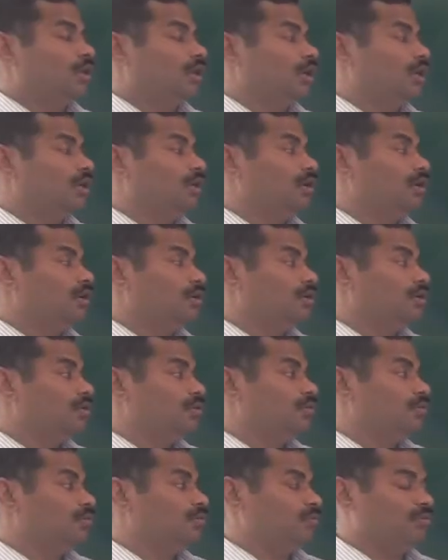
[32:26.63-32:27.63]
And
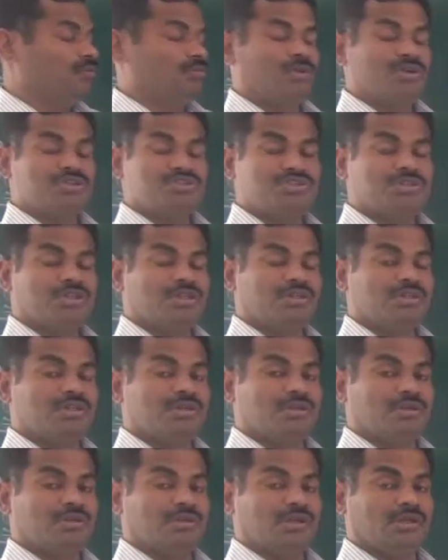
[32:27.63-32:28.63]
once
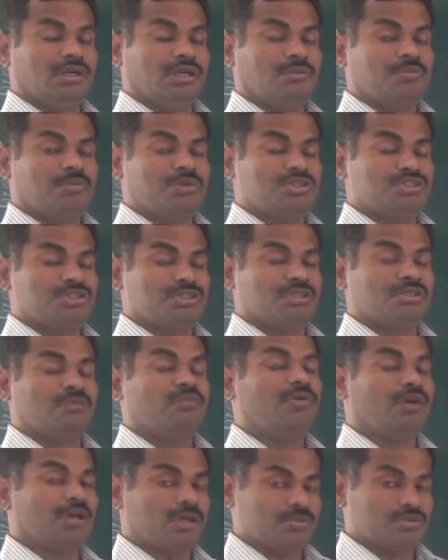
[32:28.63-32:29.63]
the depression
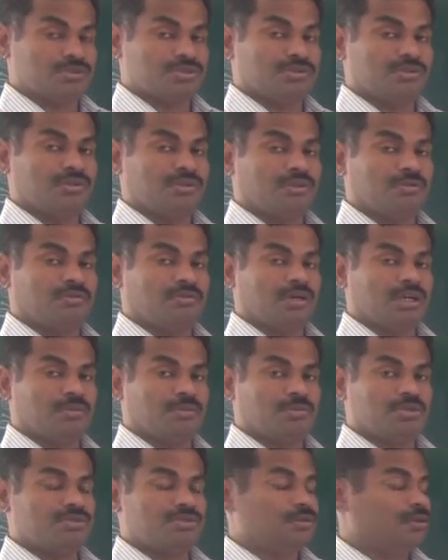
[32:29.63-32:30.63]
forms, what
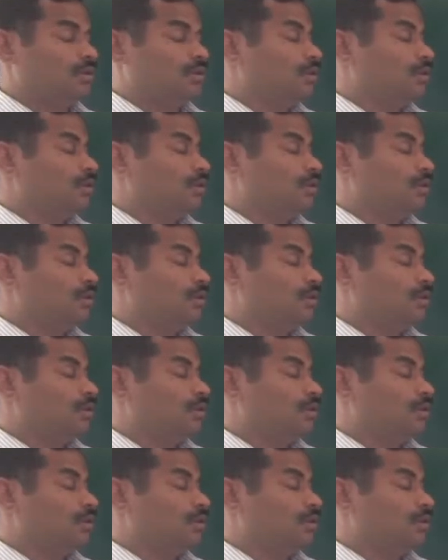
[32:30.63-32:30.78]
happens?